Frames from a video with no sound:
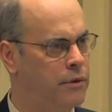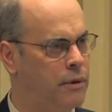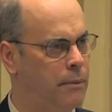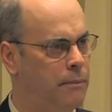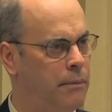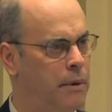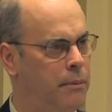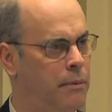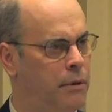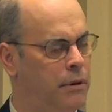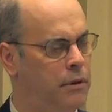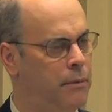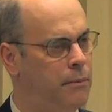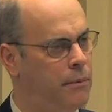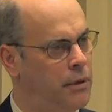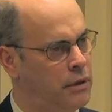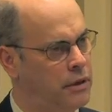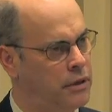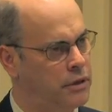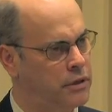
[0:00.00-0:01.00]
Some people at the
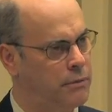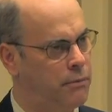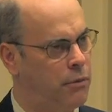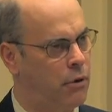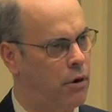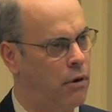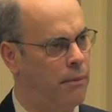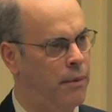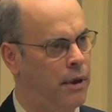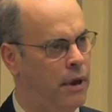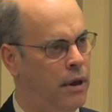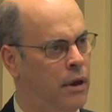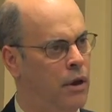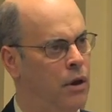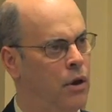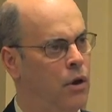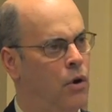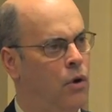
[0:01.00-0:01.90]
buildings department